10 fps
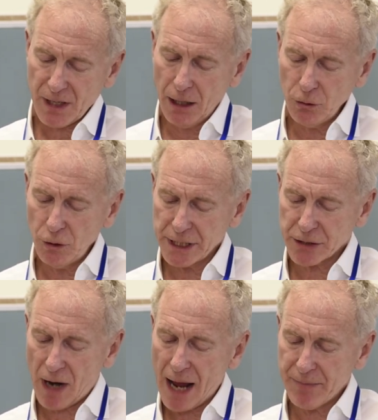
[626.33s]
Ellul
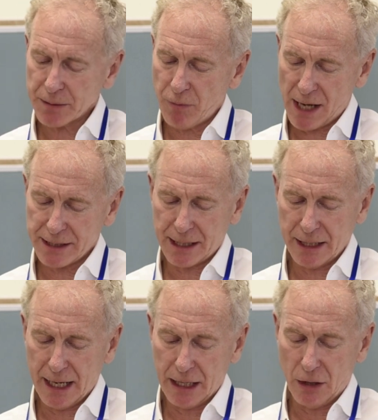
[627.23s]
described this process
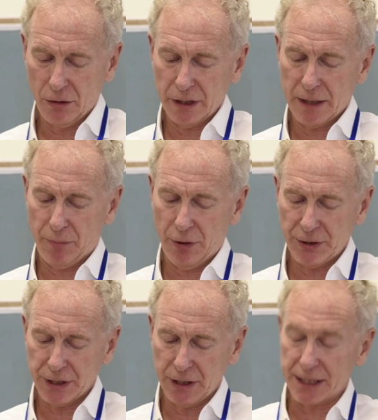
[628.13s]
in an early
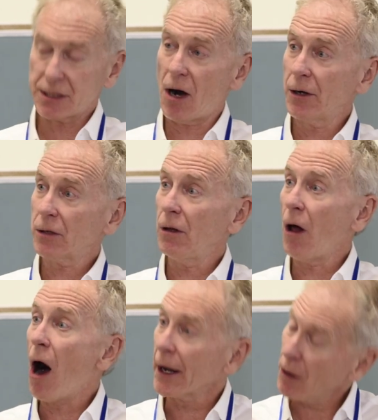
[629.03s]
personalist
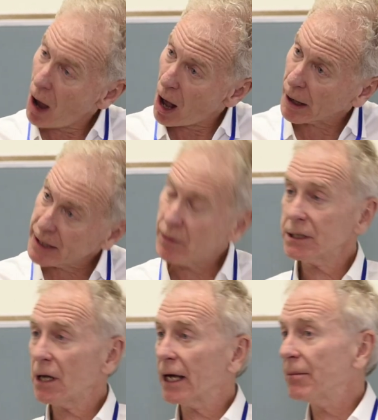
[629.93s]
article on law. He
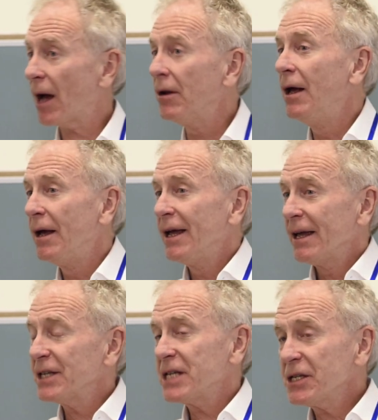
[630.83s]
wasn't talking about,
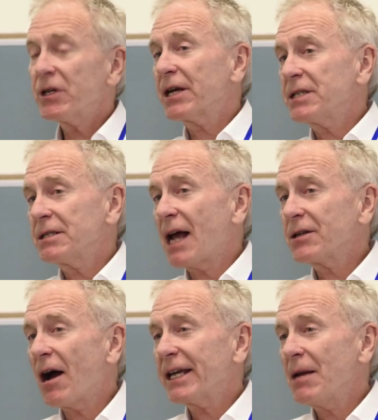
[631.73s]
it's interesting because he's not
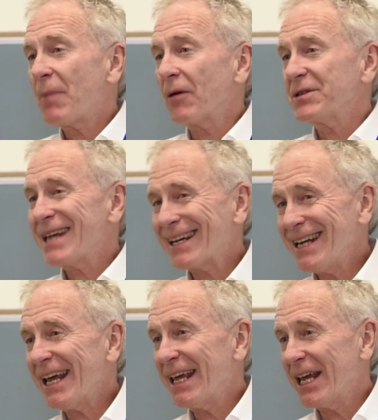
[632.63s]
talking about
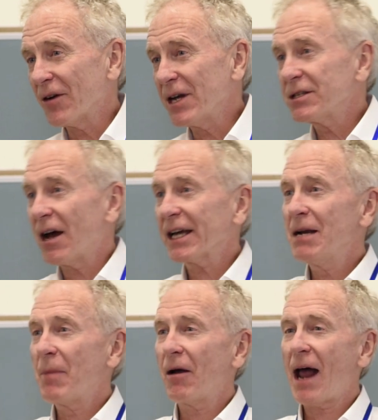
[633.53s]
technique here, he's talking
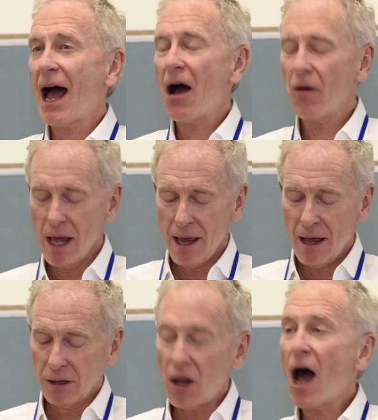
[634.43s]
about how
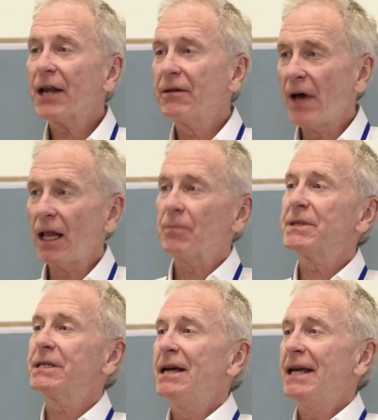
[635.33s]
law
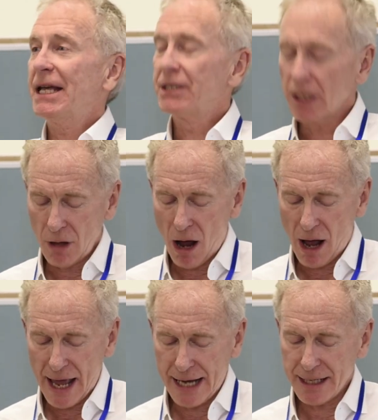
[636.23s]
develops into
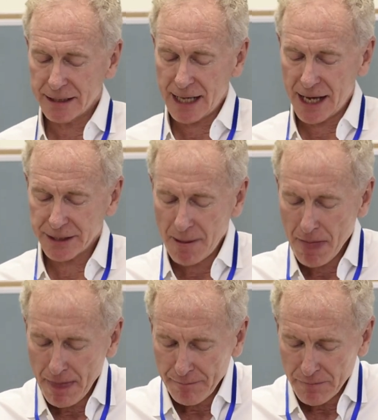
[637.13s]
law. And he says,
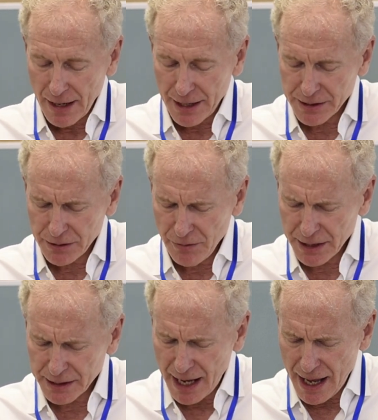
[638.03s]
as soon
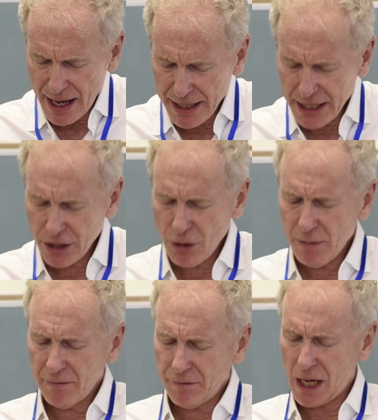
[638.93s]
as any
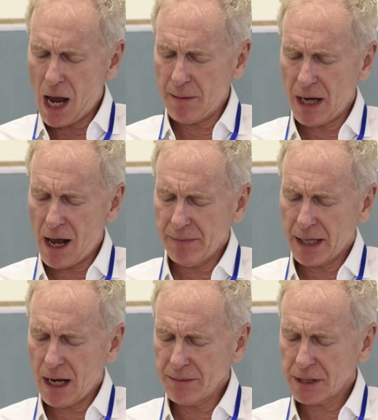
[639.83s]
human phenomenon
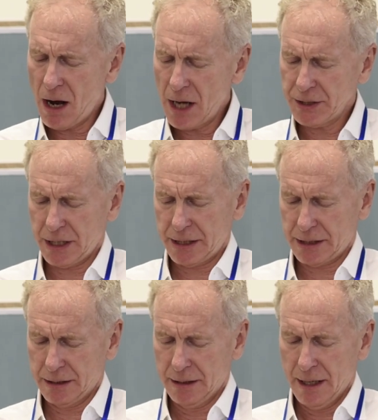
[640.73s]
becomes conscious,